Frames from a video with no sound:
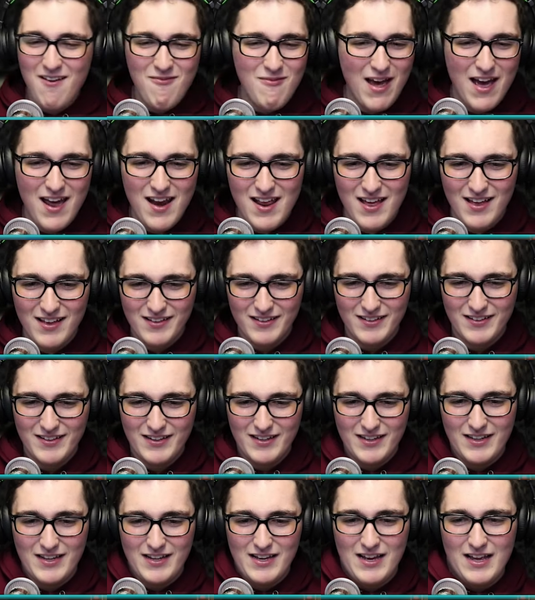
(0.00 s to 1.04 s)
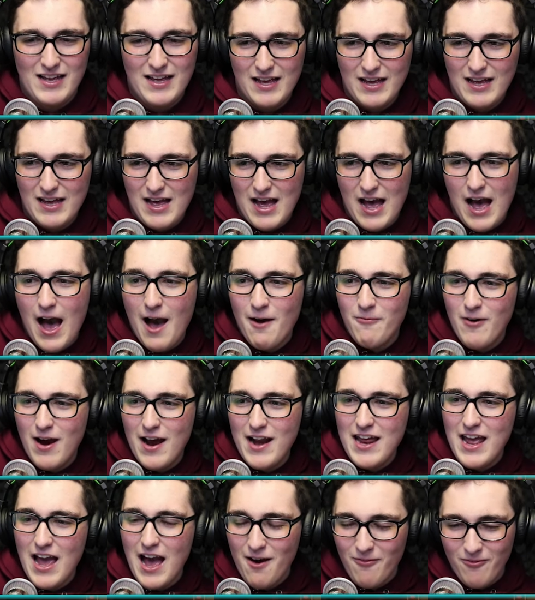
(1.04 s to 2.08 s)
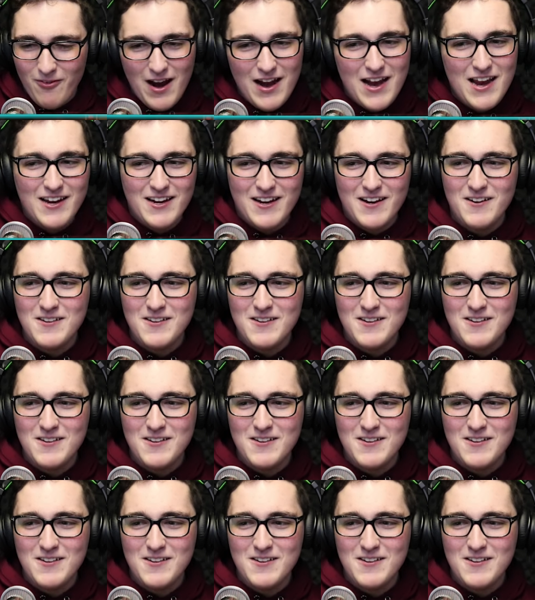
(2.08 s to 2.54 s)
Uh, you ready to run around at one I'm minute, ready, my dude? I'm ready, dude.